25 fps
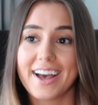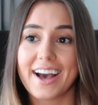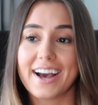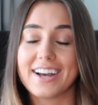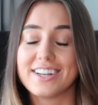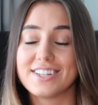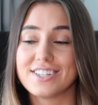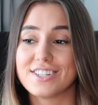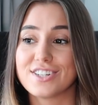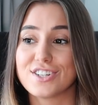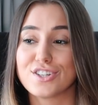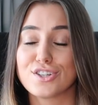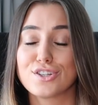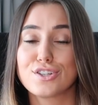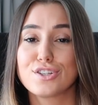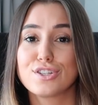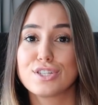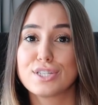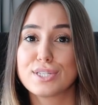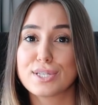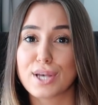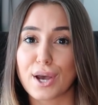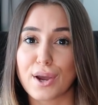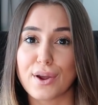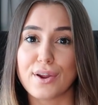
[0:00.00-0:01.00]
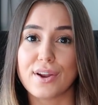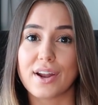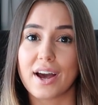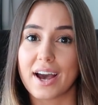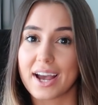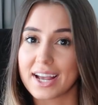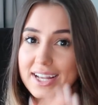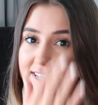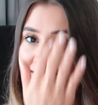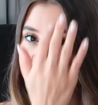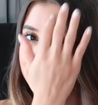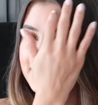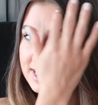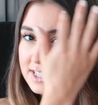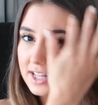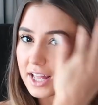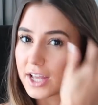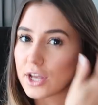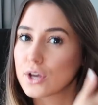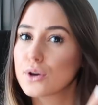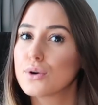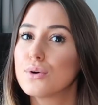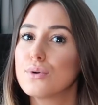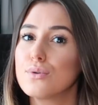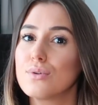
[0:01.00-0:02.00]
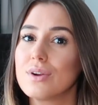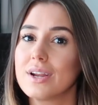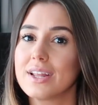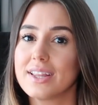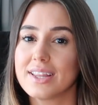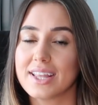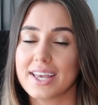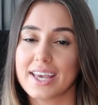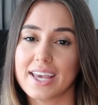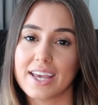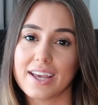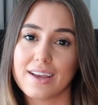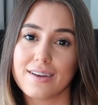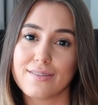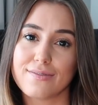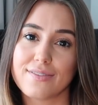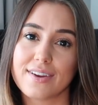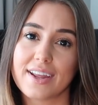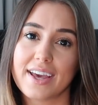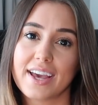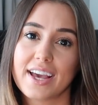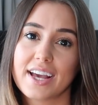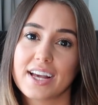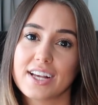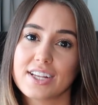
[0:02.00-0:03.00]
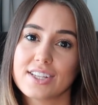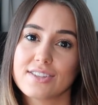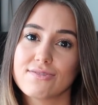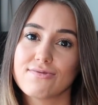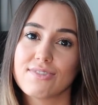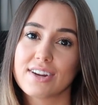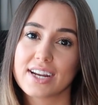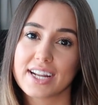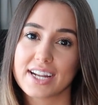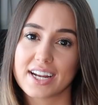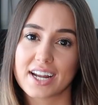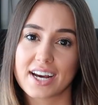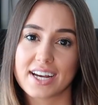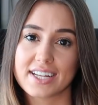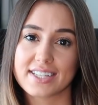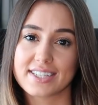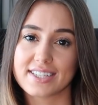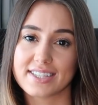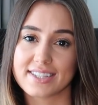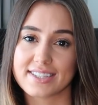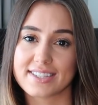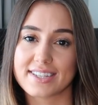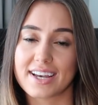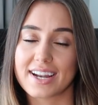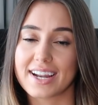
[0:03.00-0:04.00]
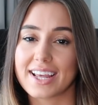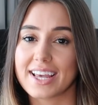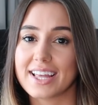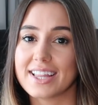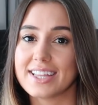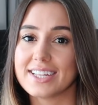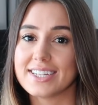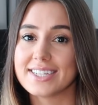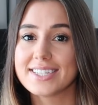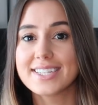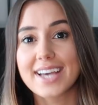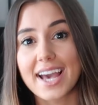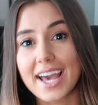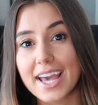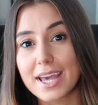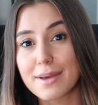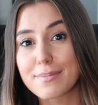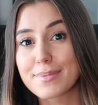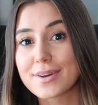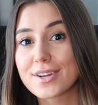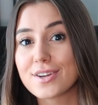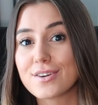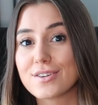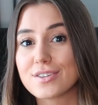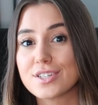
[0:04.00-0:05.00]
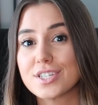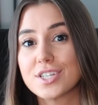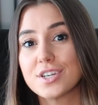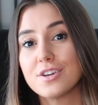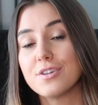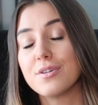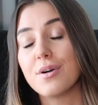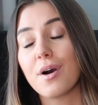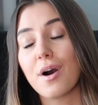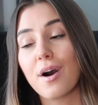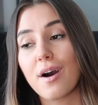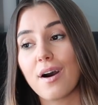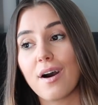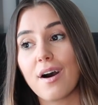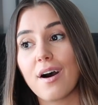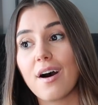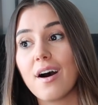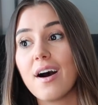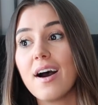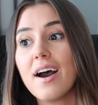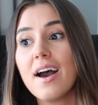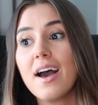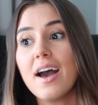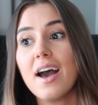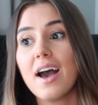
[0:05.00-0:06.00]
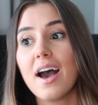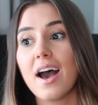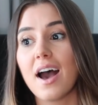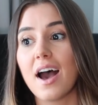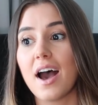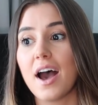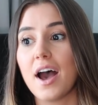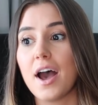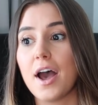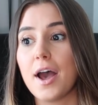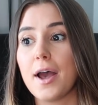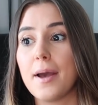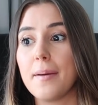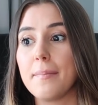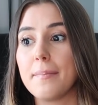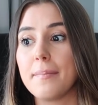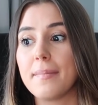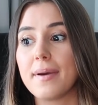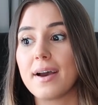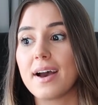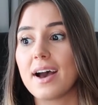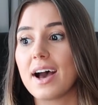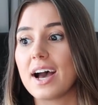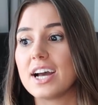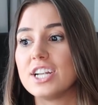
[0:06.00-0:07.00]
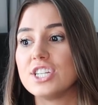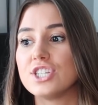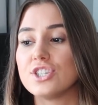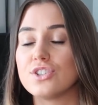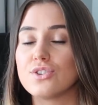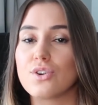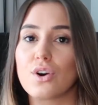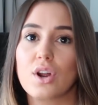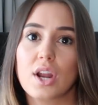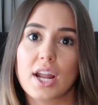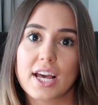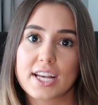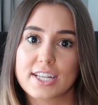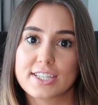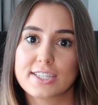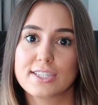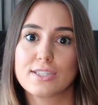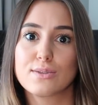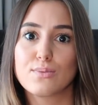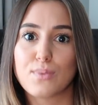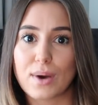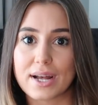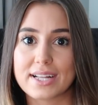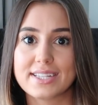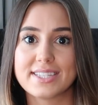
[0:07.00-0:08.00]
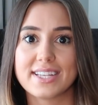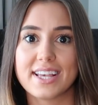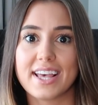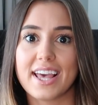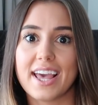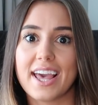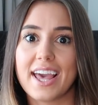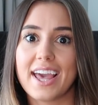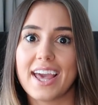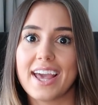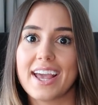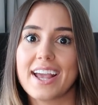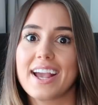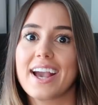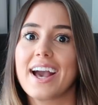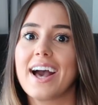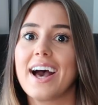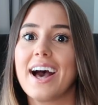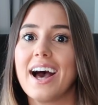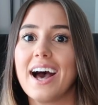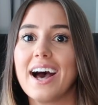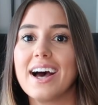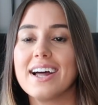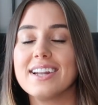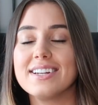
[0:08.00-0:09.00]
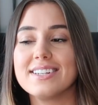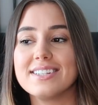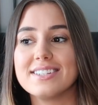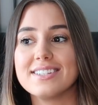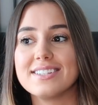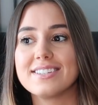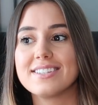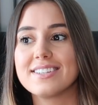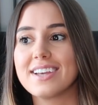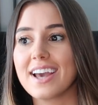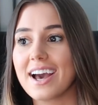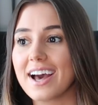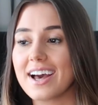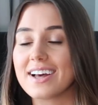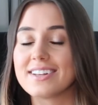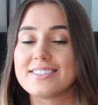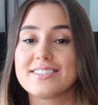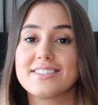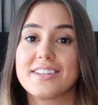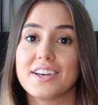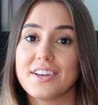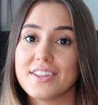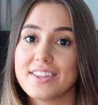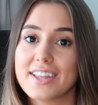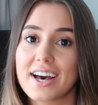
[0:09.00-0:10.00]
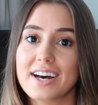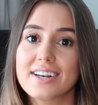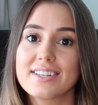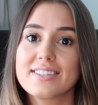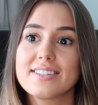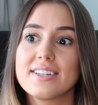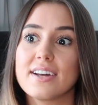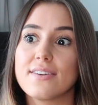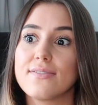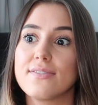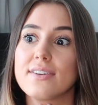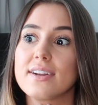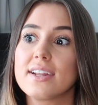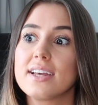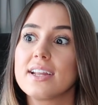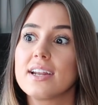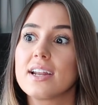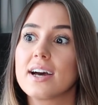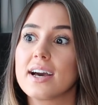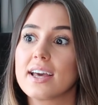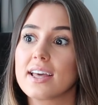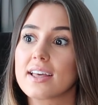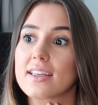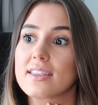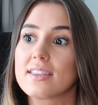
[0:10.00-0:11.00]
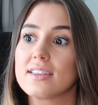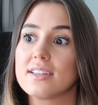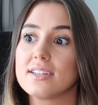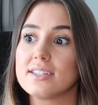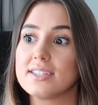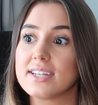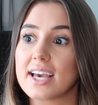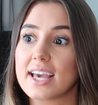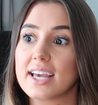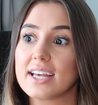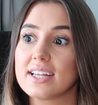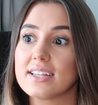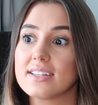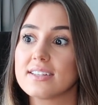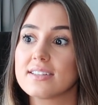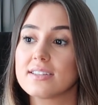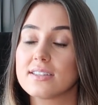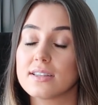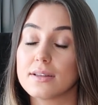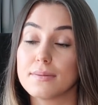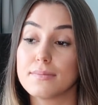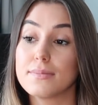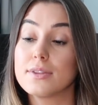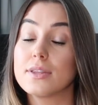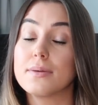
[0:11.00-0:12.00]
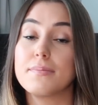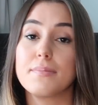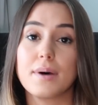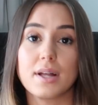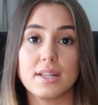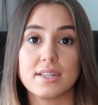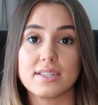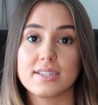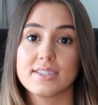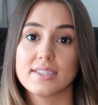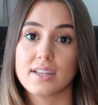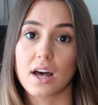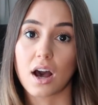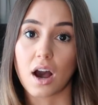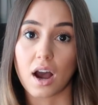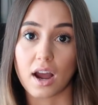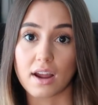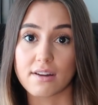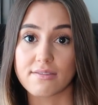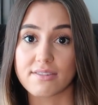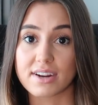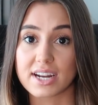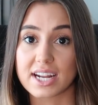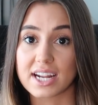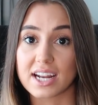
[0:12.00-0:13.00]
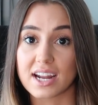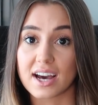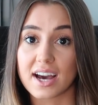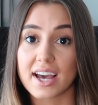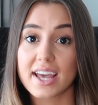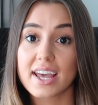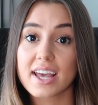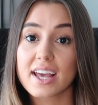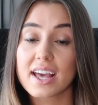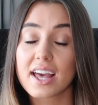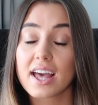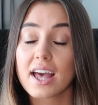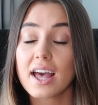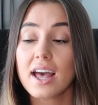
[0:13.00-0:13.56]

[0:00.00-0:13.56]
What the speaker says: It's just so nice. It's like cool in the evenings, really nice and sunny in the day, but not too hot, and you're not like sweating. And yeah, so that's definitely like the months that I really like.